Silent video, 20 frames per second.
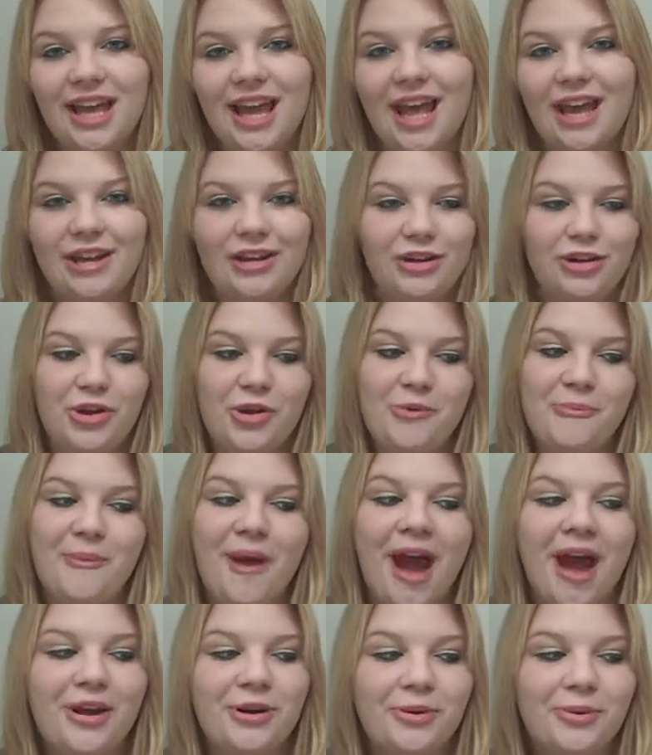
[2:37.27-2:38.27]
And no
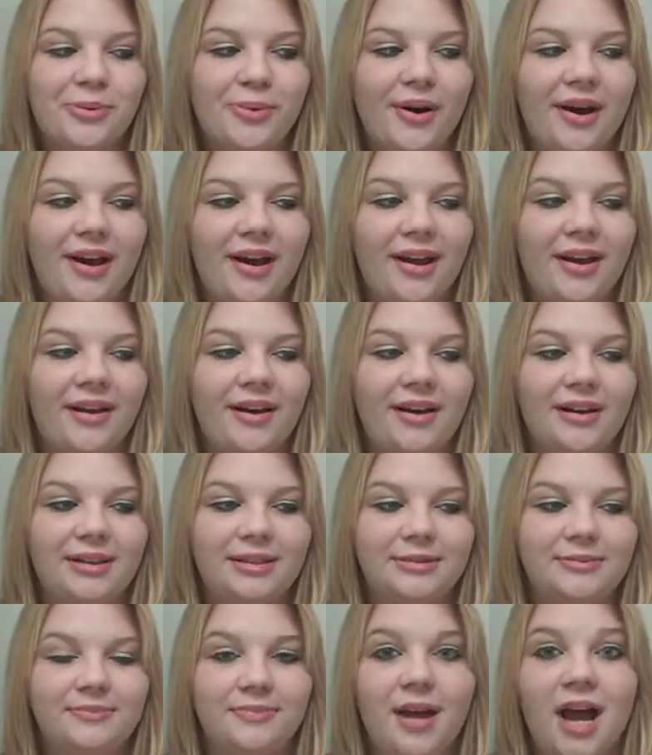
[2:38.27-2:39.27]
matter what,
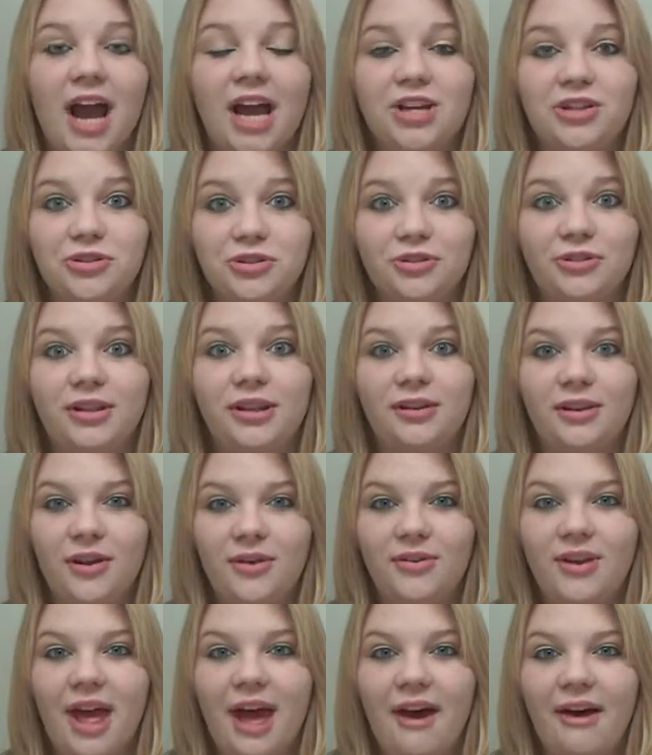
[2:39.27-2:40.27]
I truly
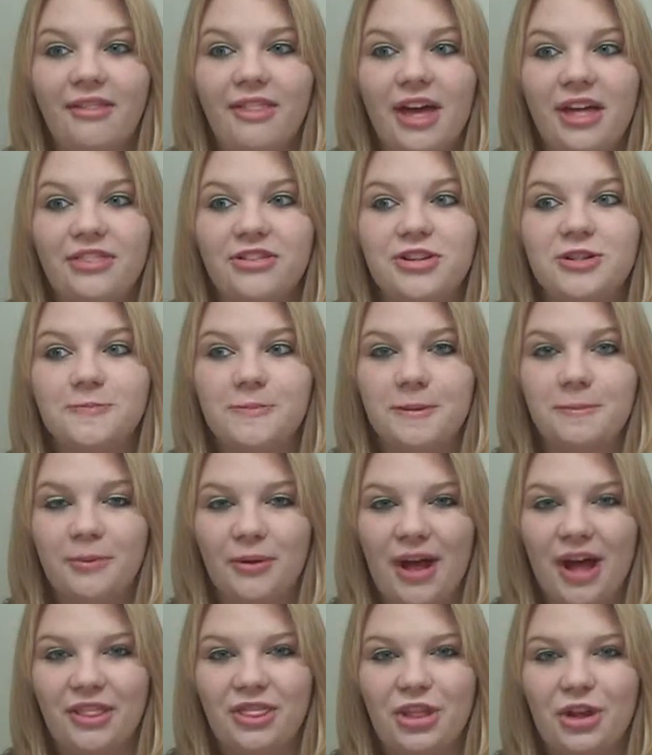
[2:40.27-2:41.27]
know now that there's
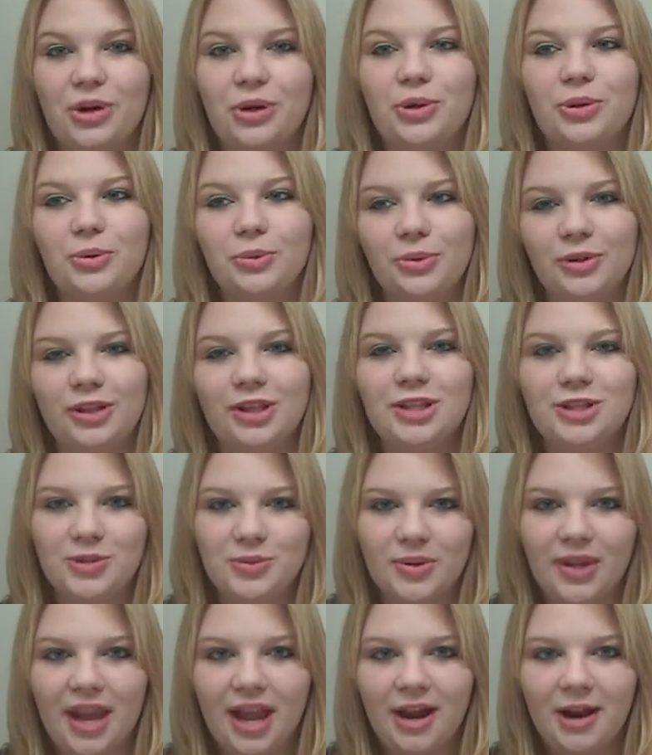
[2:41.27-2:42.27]
people out there who really
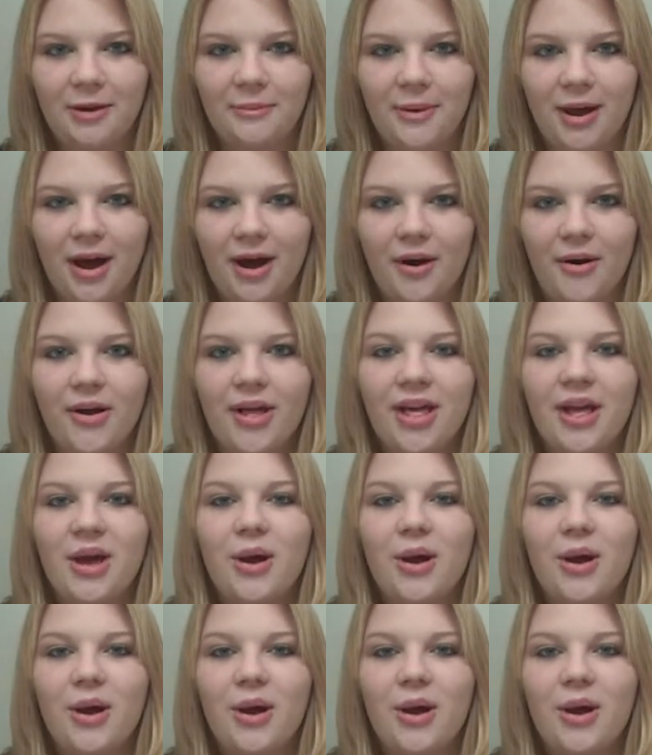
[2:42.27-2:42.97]
do care about